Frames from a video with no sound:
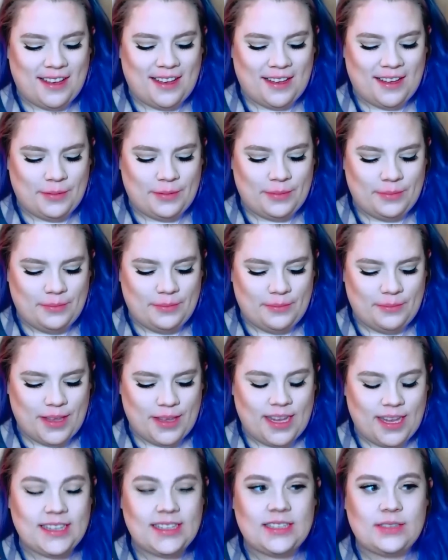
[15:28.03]
And
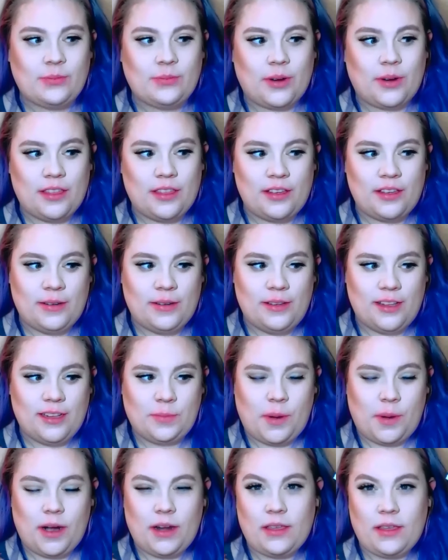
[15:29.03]
it's part
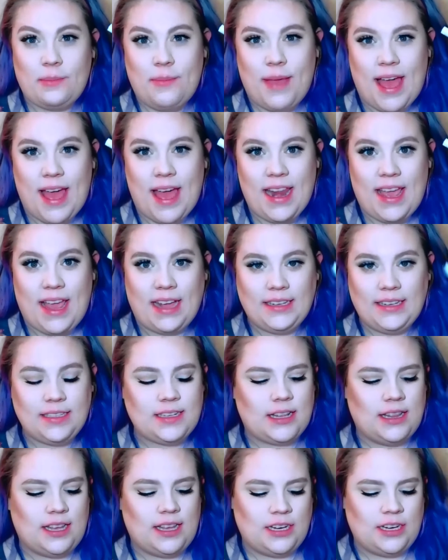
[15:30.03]
of their Matte
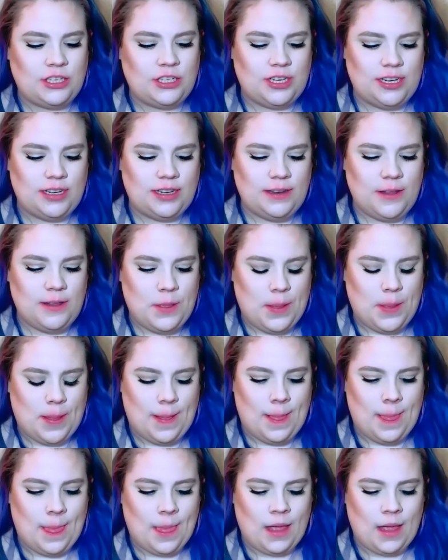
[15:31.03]
X collection.
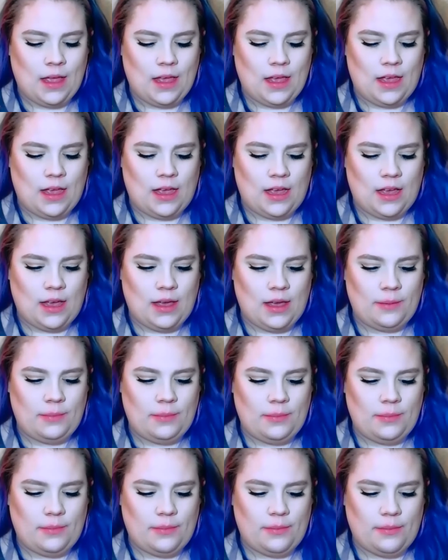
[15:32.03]

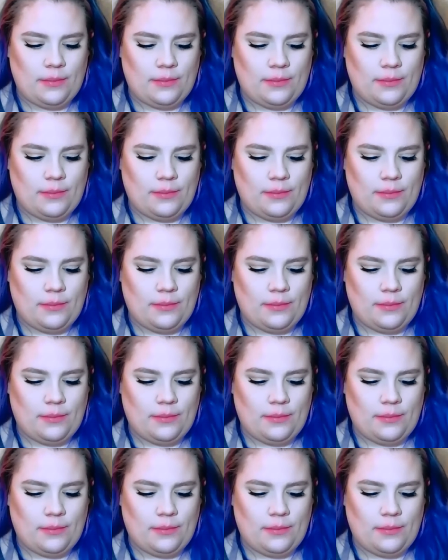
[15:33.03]
I